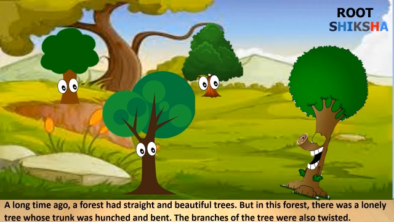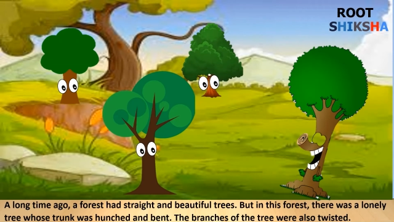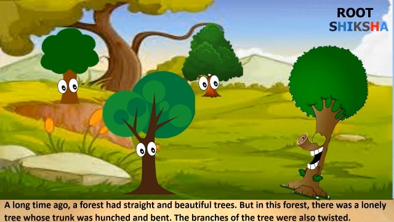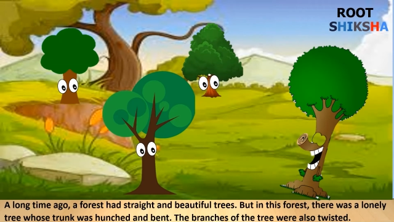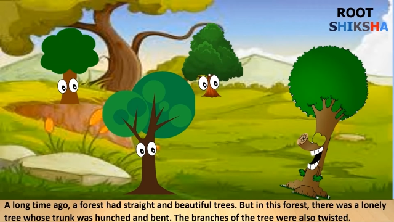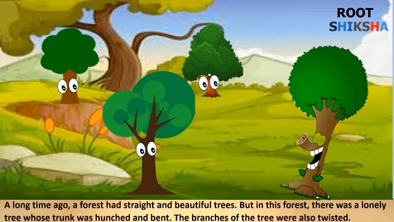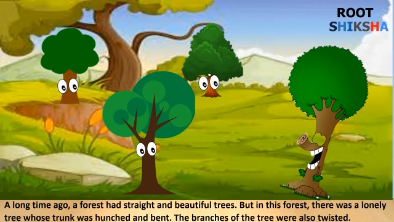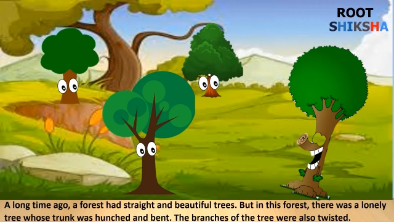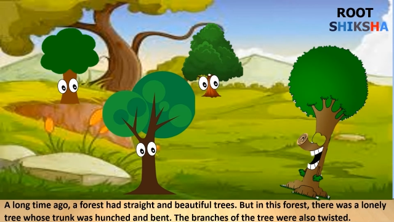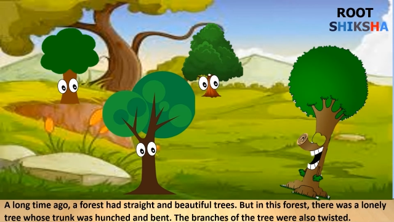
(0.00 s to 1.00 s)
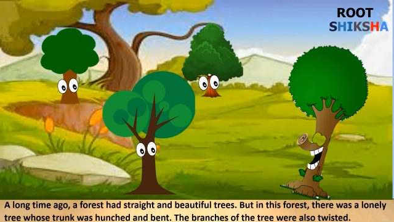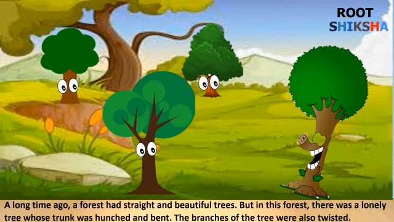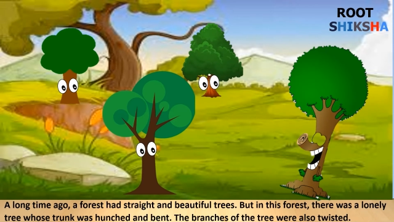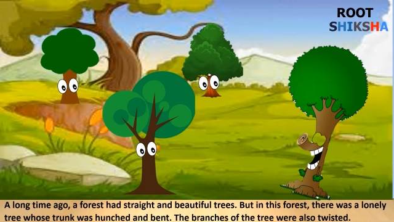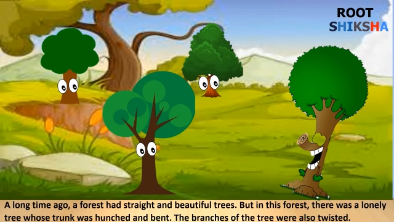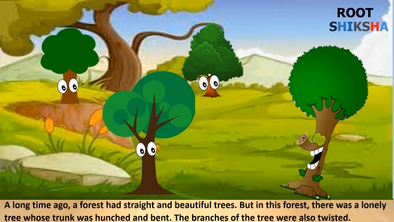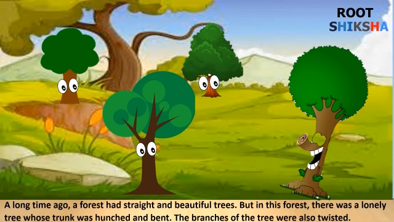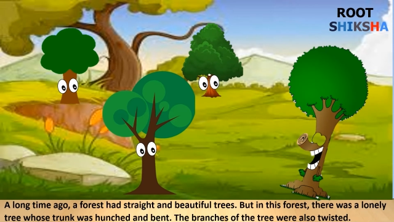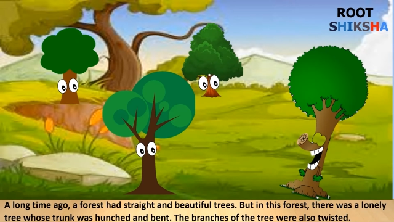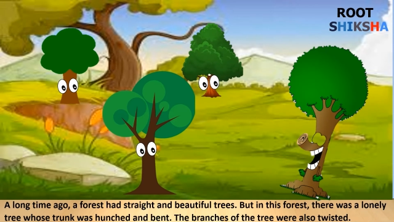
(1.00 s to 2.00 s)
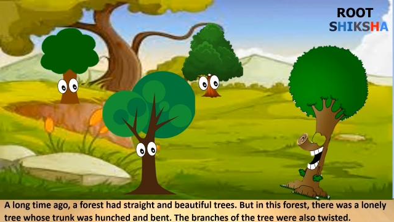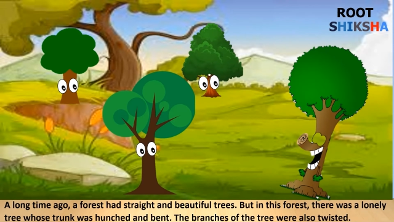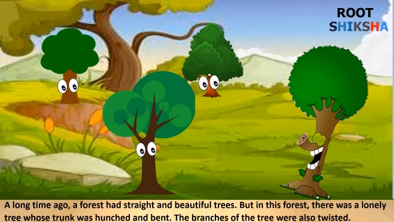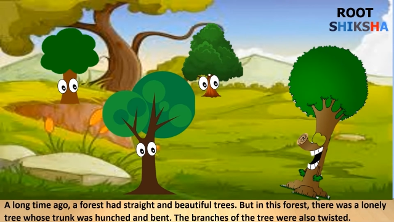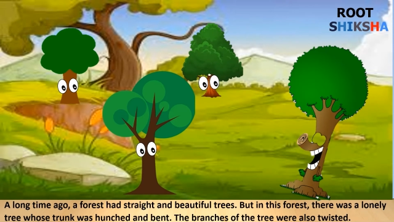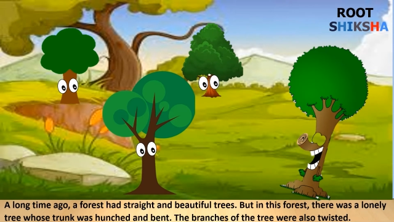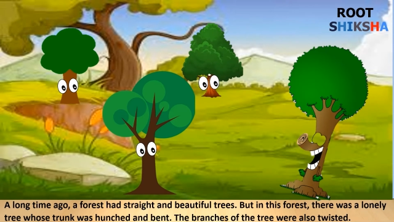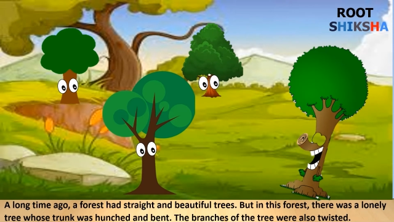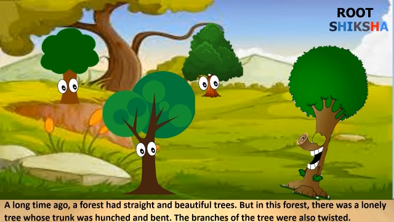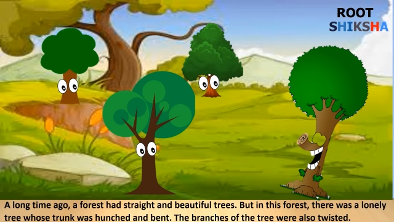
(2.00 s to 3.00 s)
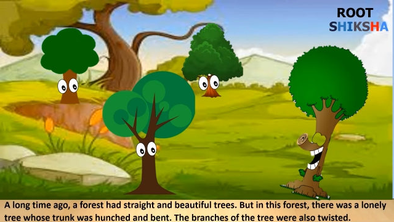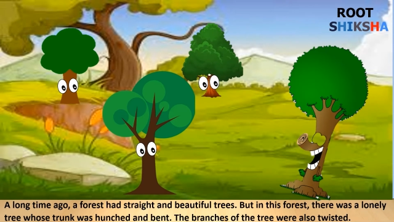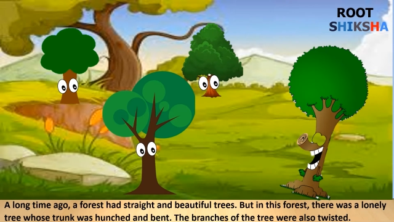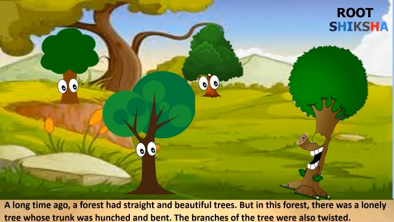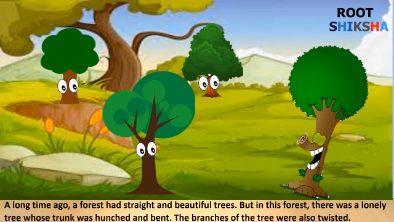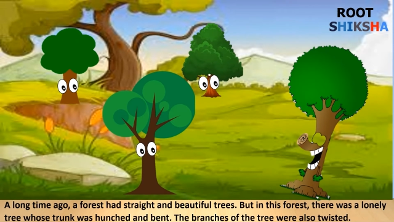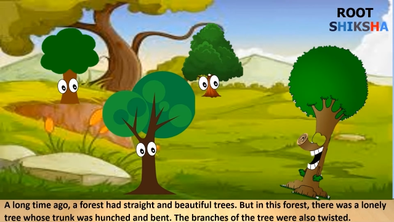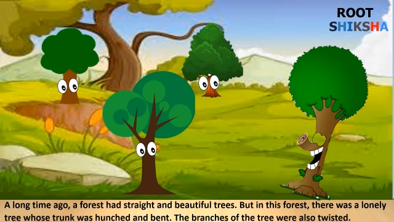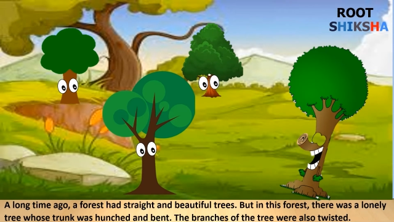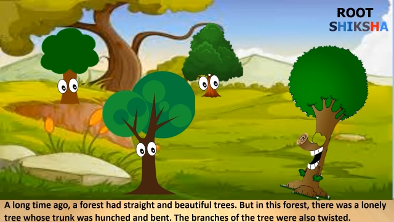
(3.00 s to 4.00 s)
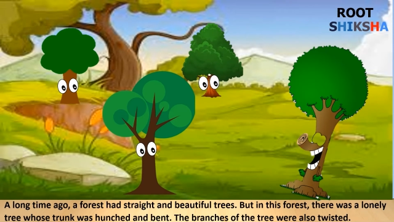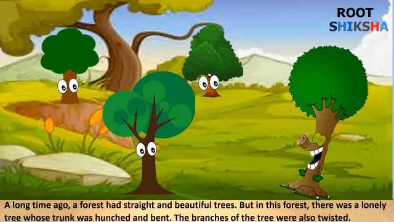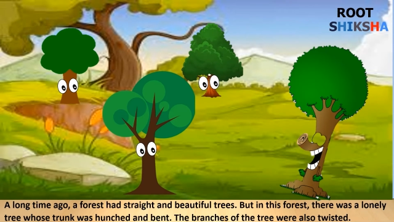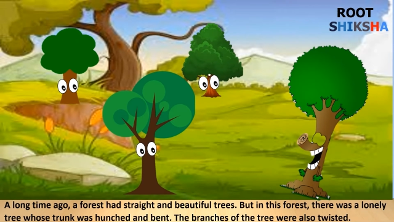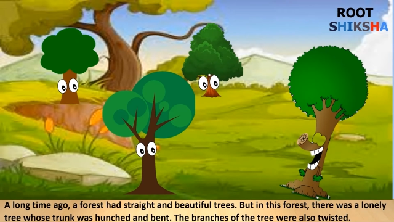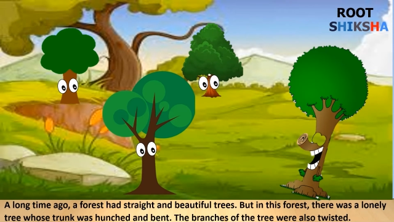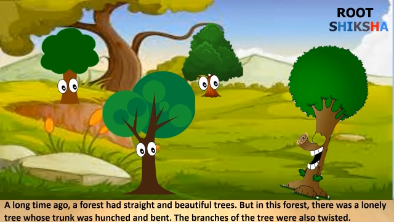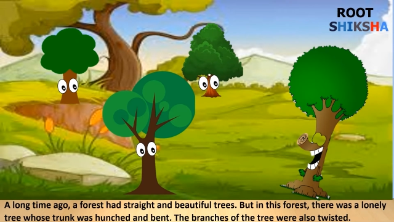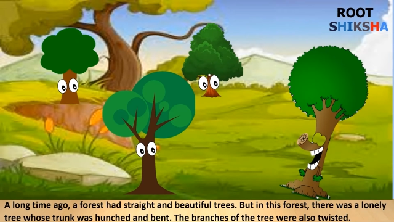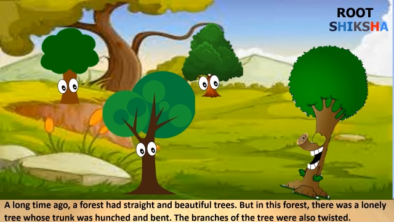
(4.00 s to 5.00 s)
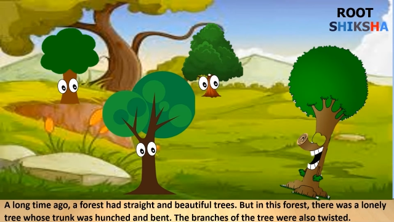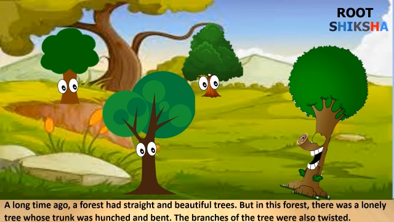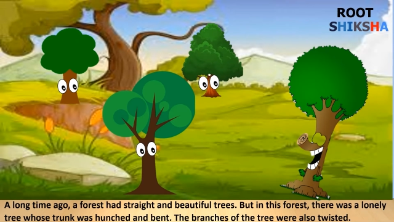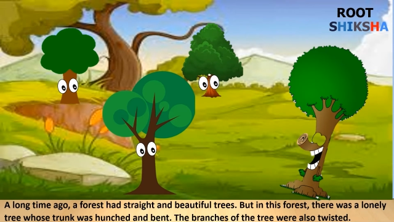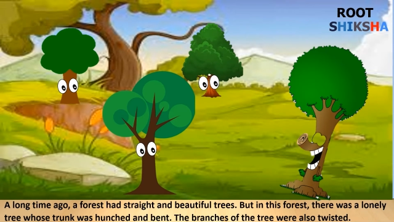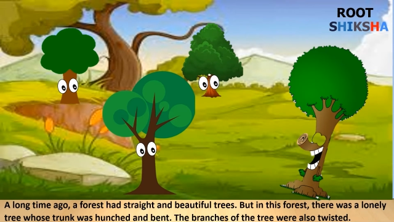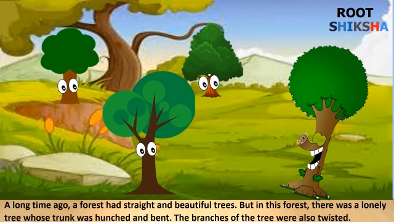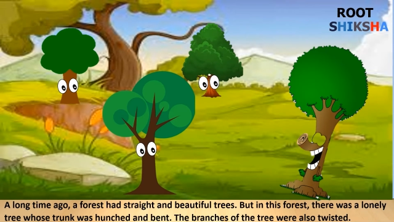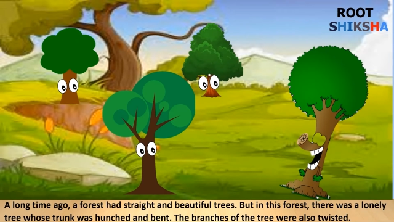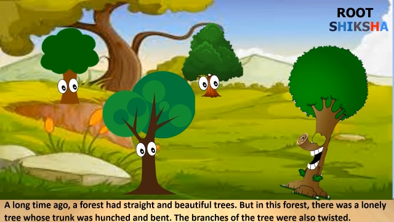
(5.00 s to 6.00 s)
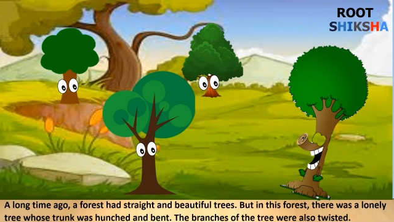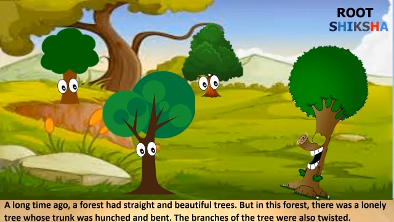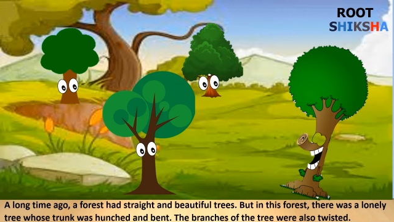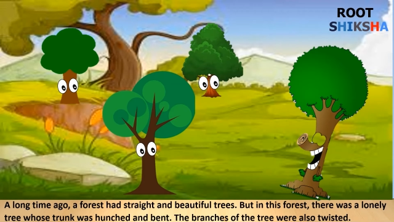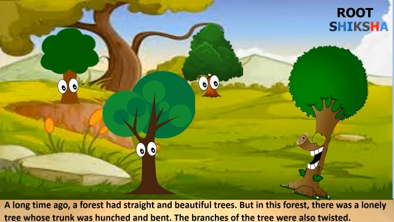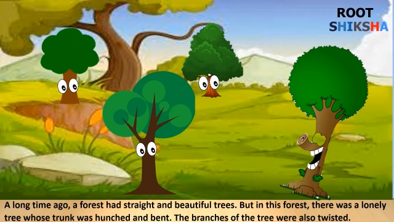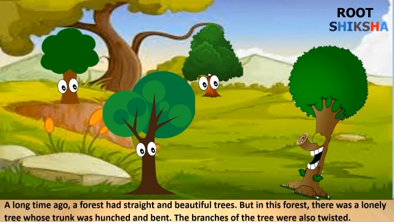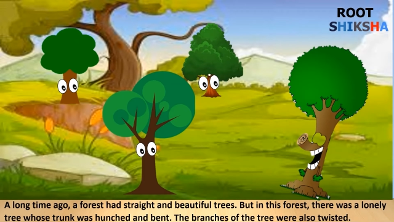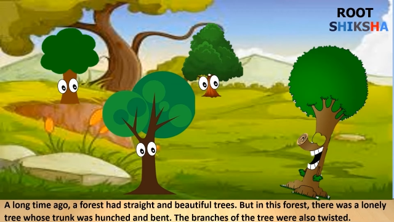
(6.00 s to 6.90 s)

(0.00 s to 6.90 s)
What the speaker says: [unreadable: no face in view]